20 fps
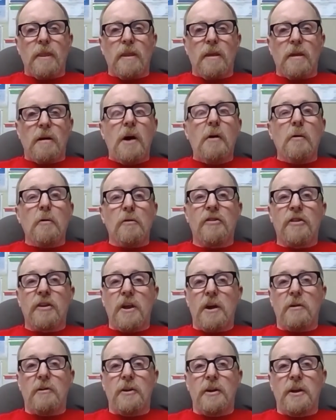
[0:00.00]
I was
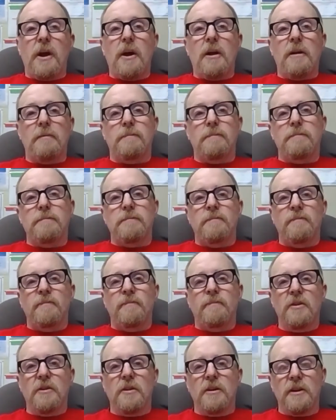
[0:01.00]
scared to death
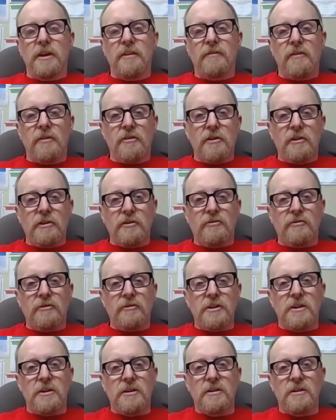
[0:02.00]
to leave this
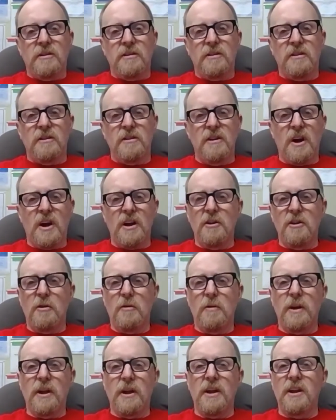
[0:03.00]
country, not
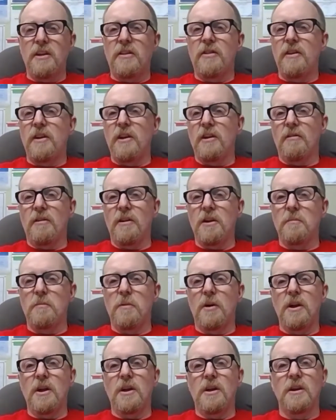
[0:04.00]
knowing anything or
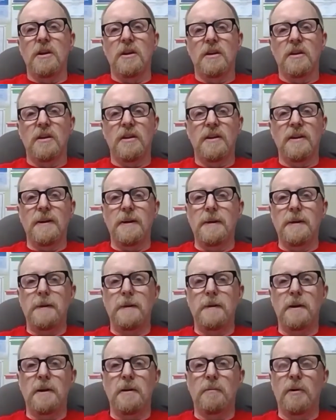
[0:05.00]
anybody.
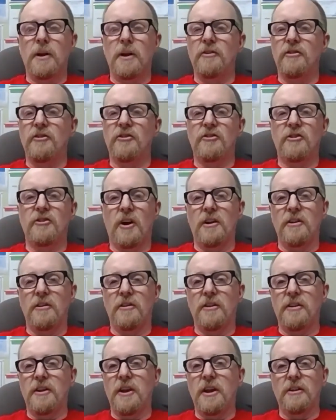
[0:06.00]
And uh, but I decided
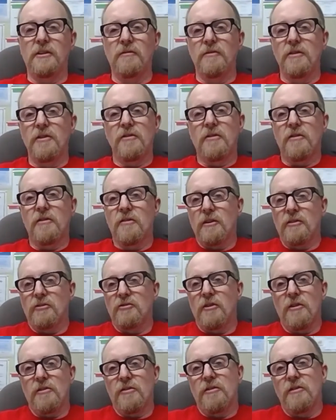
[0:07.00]
to take the risk because I
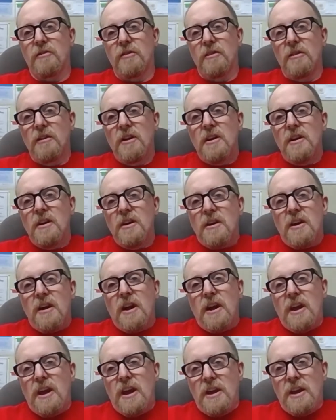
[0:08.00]
trusted
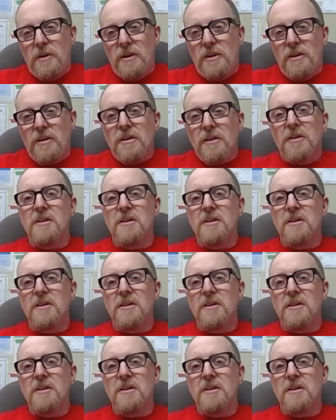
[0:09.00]
Amy